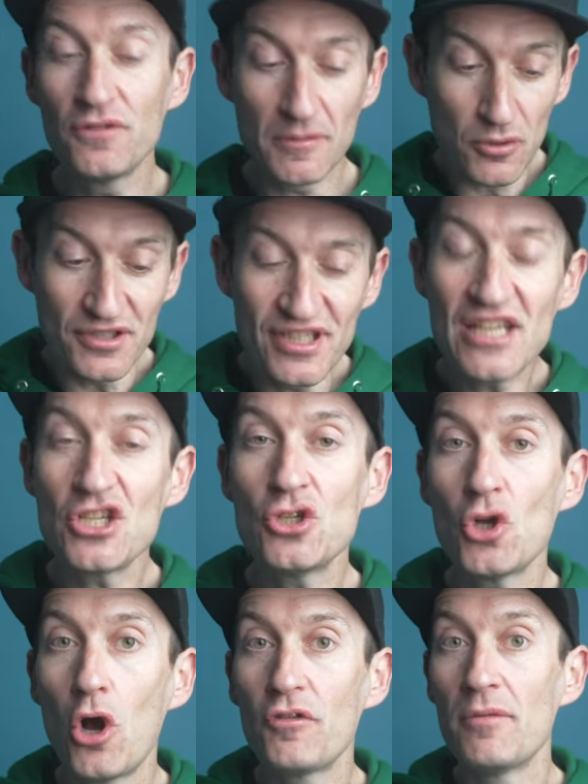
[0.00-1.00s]
the precision
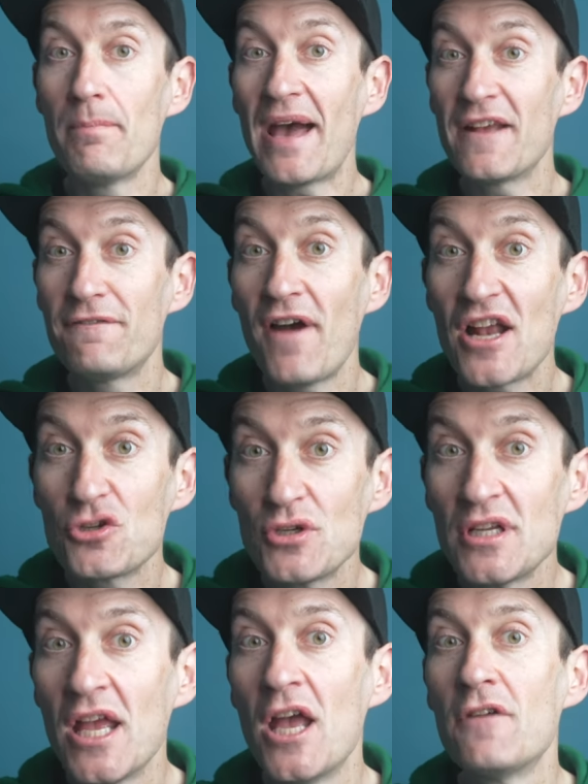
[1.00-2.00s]
of the
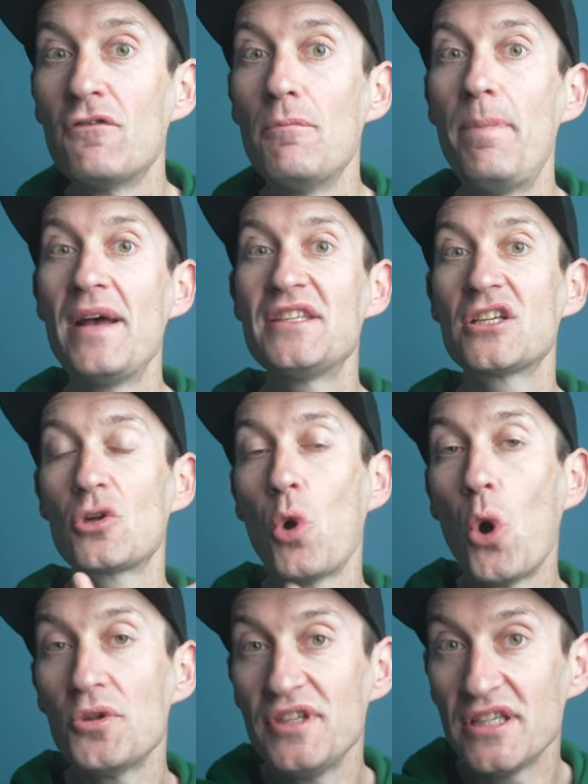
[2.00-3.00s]
manufacturing for better
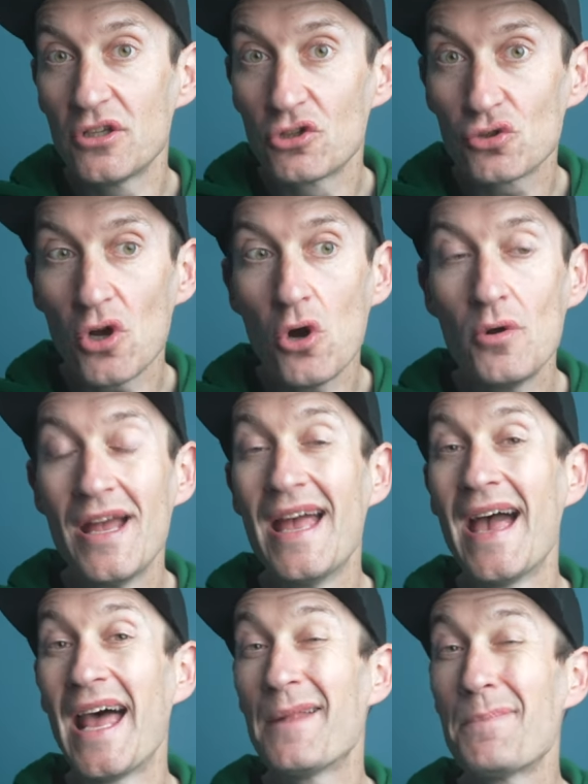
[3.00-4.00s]
quality control
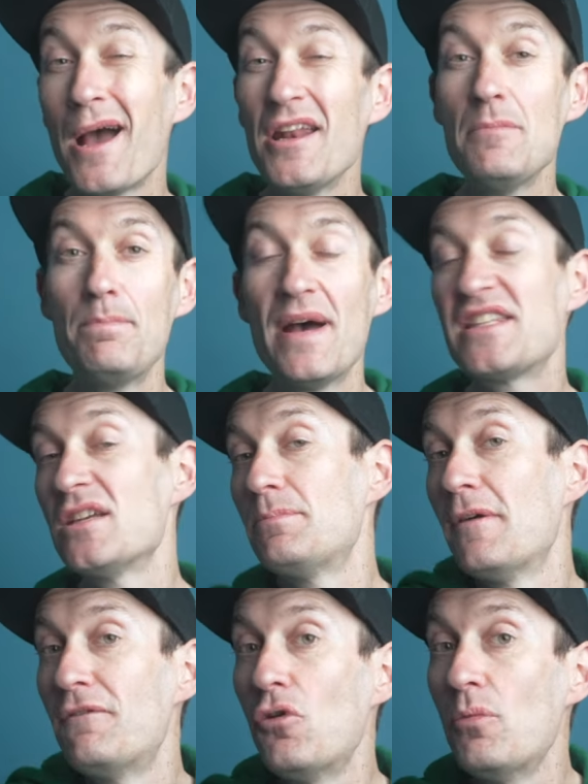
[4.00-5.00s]
and apparently better
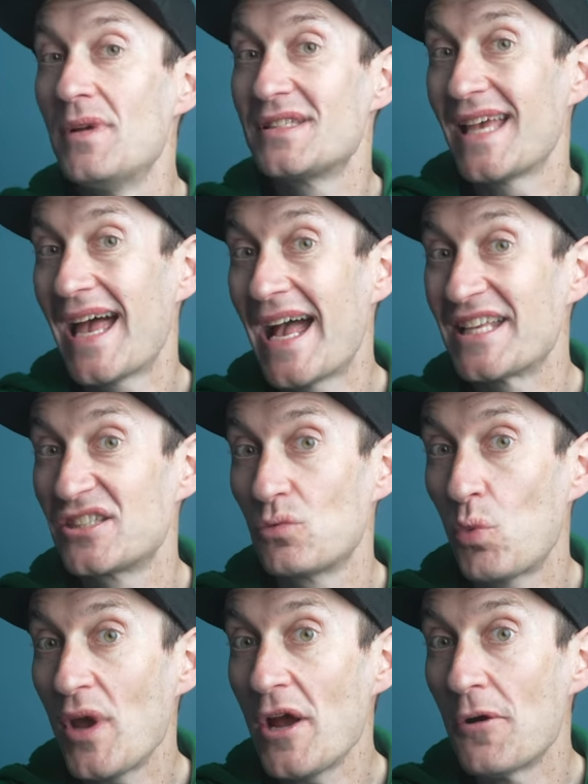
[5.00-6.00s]
performance as
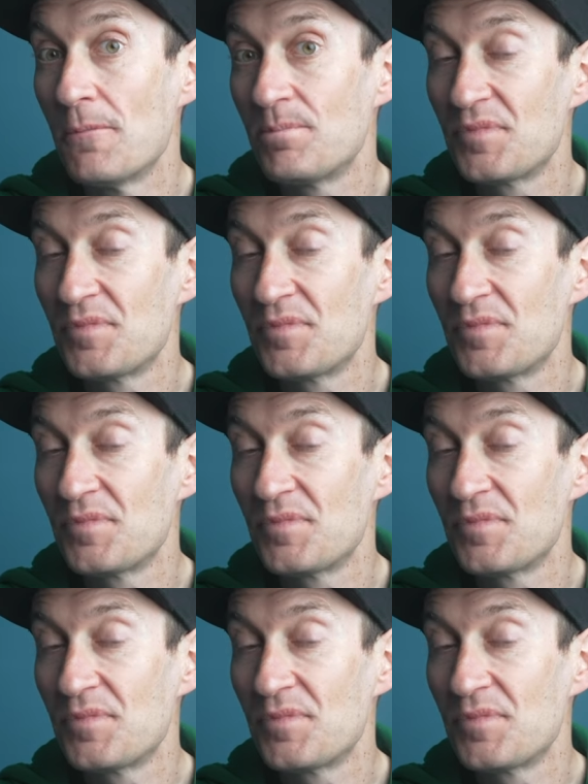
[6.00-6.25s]
well.